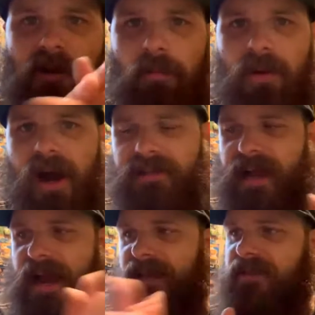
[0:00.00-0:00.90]
his own
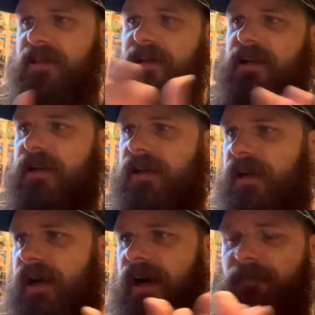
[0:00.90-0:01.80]
podcast.
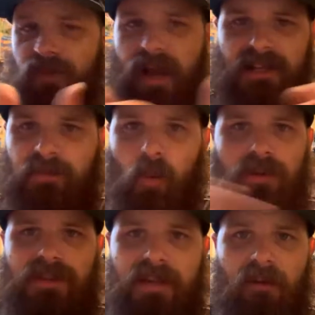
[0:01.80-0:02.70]
Um, I
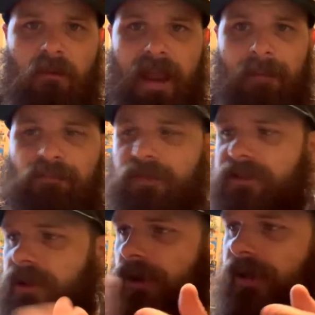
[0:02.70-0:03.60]
support Steve-O, man.
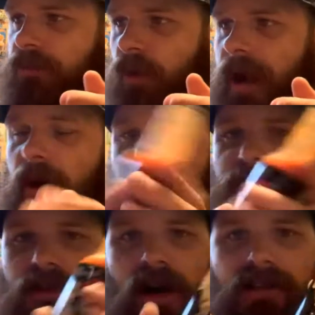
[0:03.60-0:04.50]
So that's why I bought
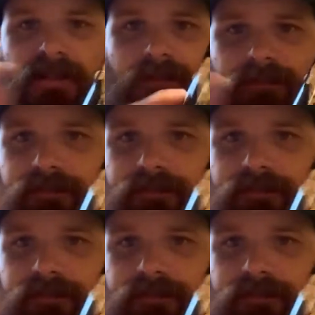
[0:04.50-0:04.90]
his sauce.